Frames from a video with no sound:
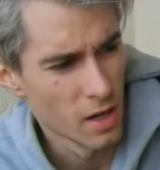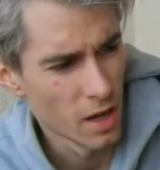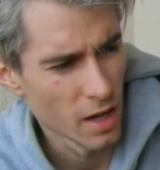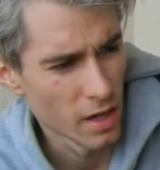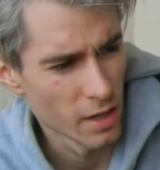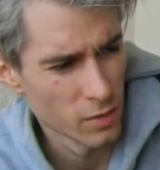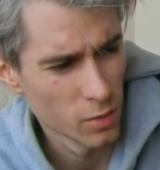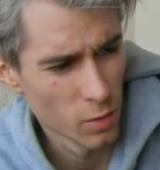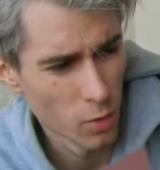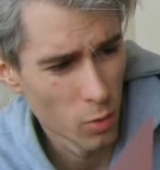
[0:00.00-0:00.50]

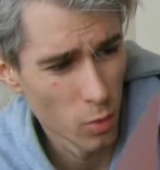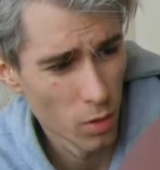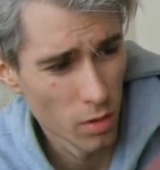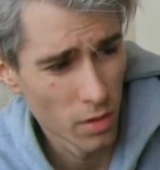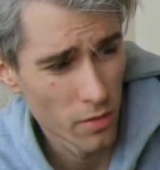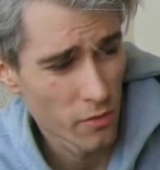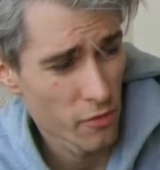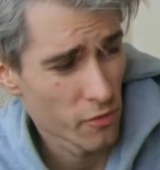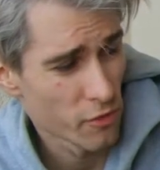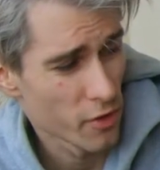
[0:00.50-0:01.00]
I took
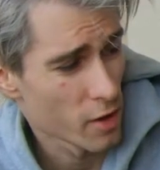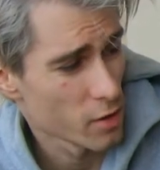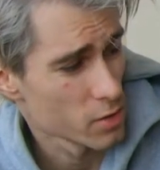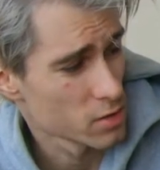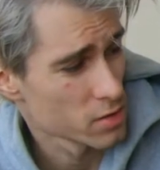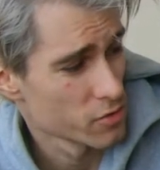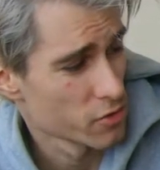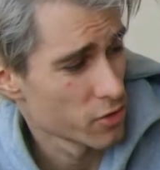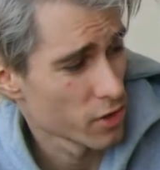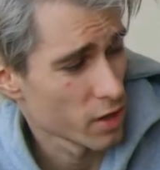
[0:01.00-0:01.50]

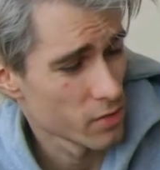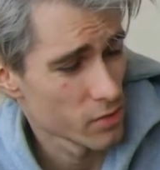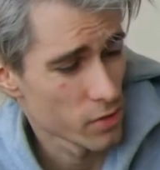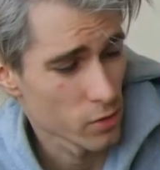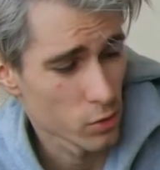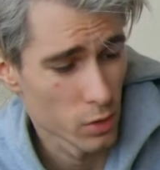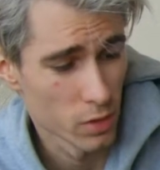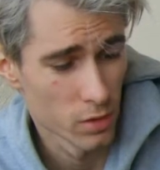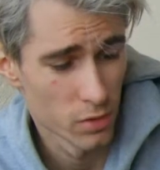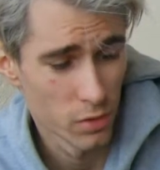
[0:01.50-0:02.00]

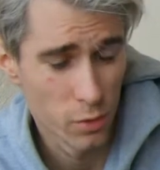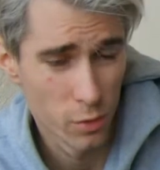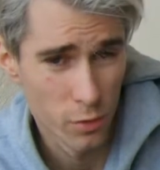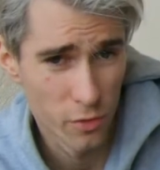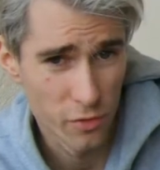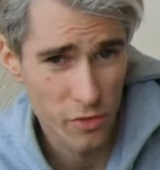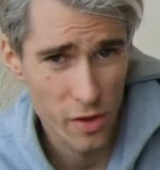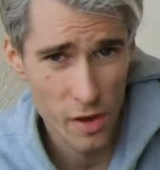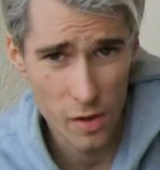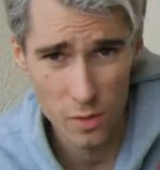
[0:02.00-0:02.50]
1,500 and
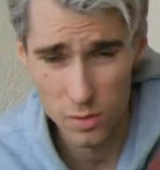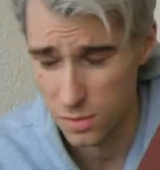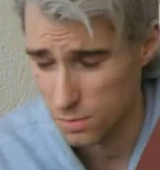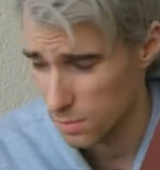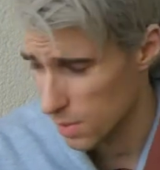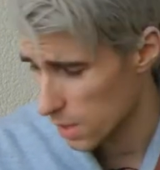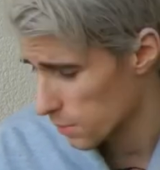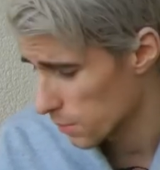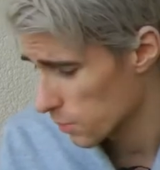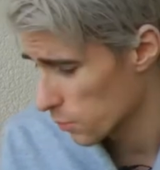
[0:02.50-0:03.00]
2,000,
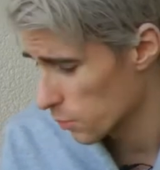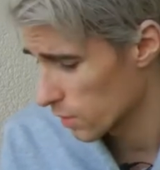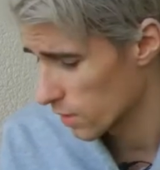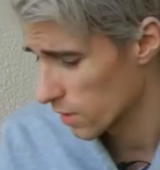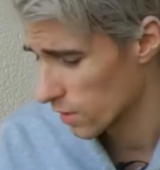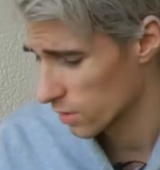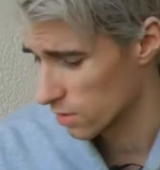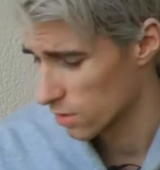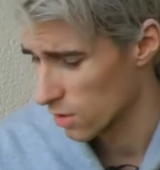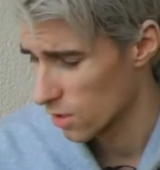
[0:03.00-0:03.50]
maybe we
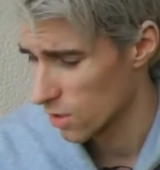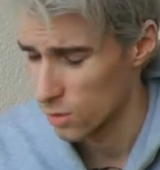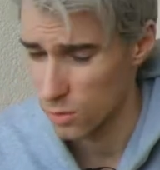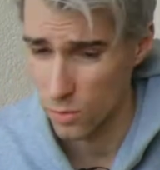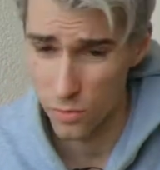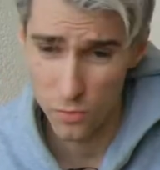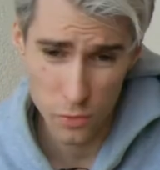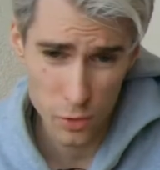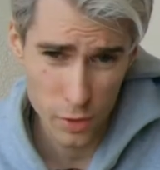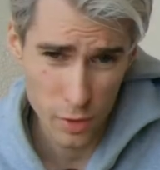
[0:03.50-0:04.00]
get
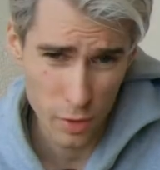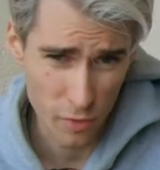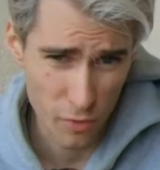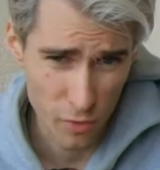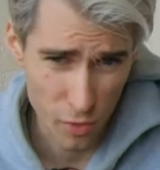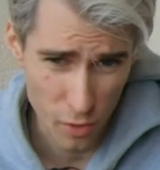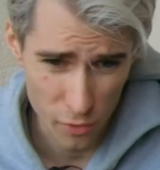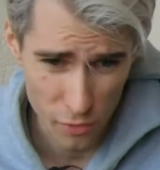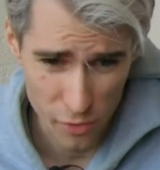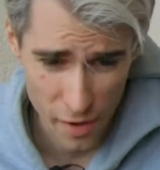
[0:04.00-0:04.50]
3,000 or
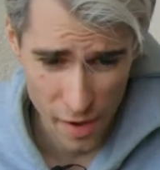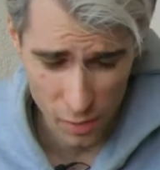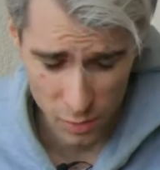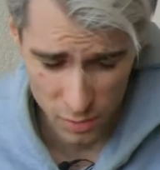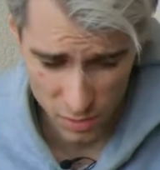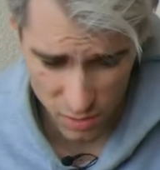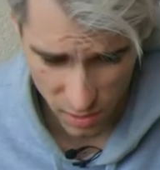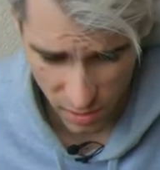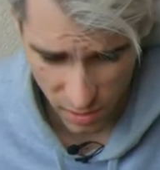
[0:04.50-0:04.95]
4,000